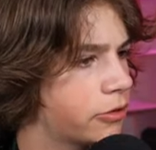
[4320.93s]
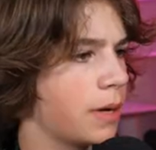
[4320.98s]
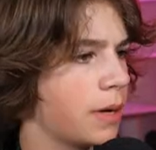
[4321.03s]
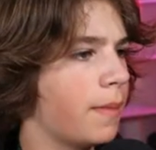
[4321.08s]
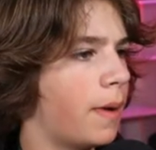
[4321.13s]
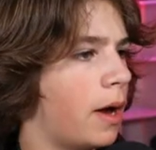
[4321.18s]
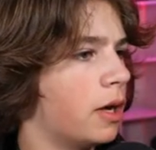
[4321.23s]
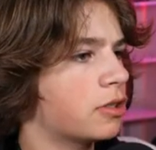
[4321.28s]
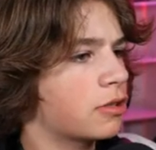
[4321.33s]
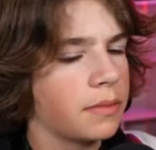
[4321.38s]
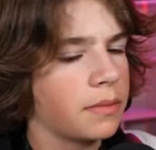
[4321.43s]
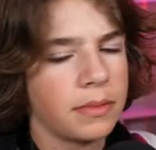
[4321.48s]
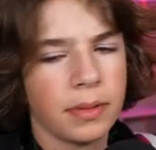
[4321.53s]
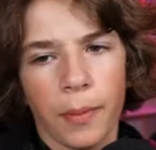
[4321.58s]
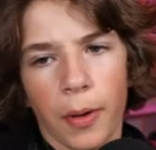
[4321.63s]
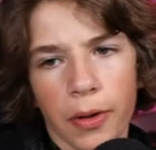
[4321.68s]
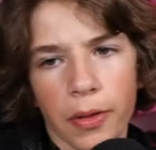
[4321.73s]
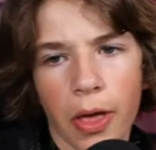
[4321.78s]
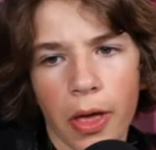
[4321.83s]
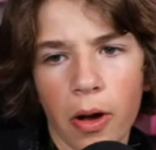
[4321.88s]
I'll stream
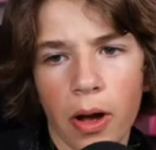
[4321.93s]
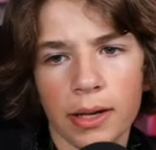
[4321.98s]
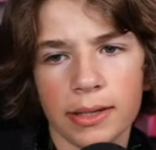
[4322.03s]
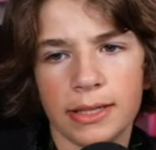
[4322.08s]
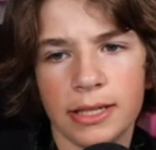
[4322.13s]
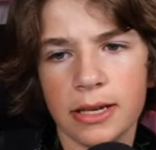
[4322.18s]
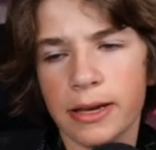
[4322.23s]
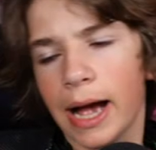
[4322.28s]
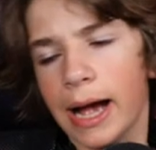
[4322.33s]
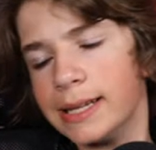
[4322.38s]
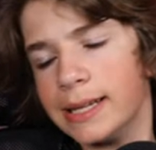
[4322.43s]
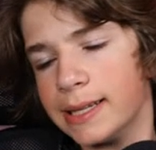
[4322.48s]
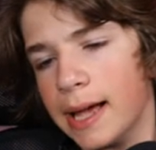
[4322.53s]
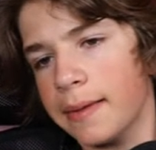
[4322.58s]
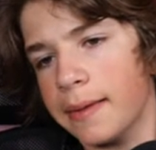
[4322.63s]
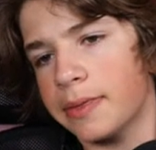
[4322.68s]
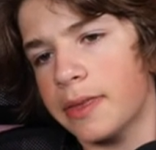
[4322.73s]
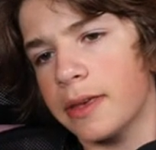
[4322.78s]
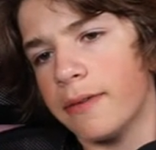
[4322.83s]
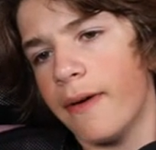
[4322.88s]
tomorrow, though. I'll see you guys
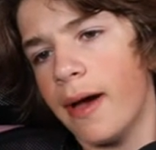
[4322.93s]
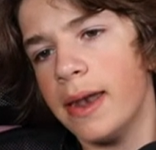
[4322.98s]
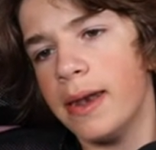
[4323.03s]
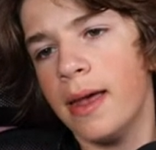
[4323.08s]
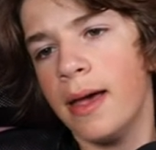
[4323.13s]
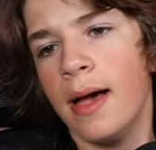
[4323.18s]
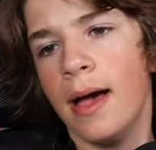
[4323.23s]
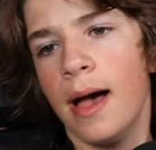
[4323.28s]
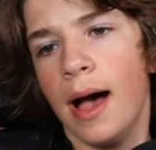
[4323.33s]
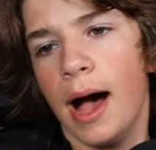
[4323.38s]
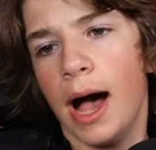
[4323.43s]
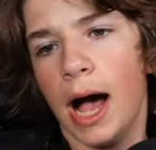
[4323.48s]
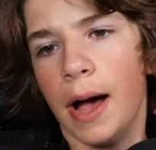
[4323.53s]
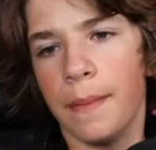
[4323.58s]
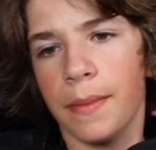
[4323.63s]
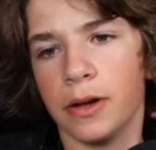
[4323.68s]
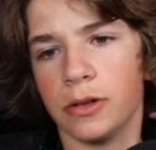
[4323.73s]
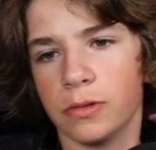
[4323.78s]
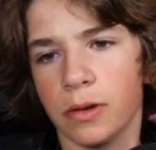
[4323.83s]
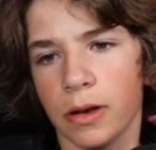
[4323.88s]
at the event. Um,
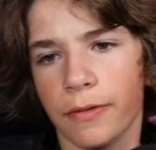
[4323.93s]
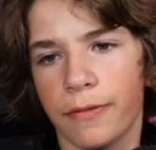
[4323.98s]
it was really fun.